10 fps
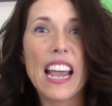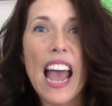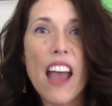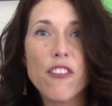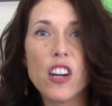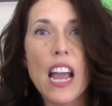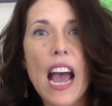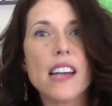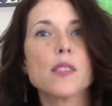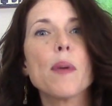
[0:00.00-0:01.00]
every
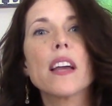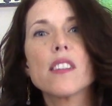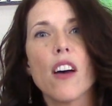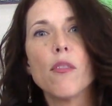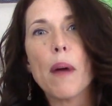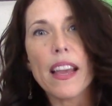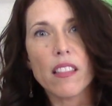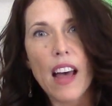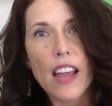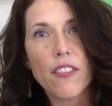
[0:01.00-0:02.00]
aspect of my
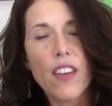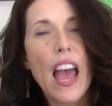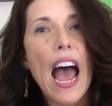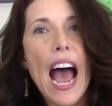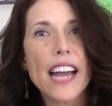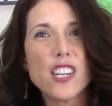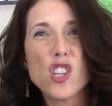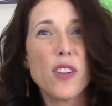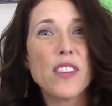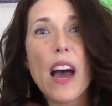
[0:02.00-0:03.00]
life had to
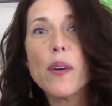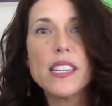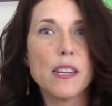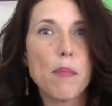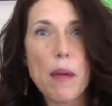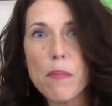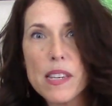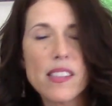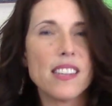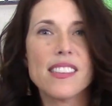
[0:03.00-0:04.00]
shift. How I did my
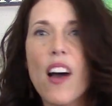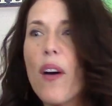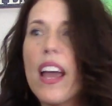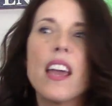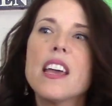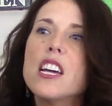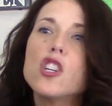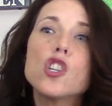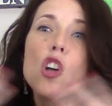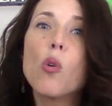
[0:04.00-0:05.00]
business, how I
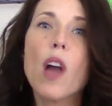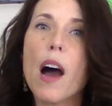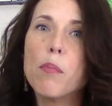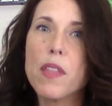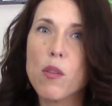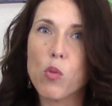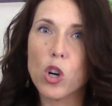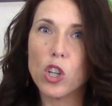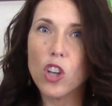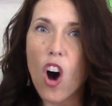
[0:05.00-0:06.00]
showed up in the
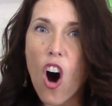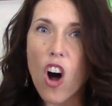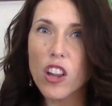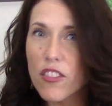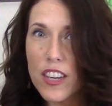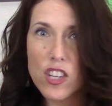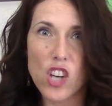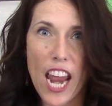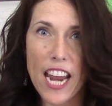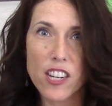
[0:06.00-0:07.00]
world, all of it
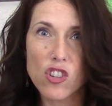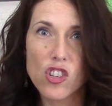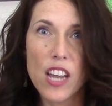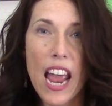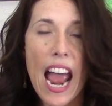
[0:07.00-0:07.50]
changed.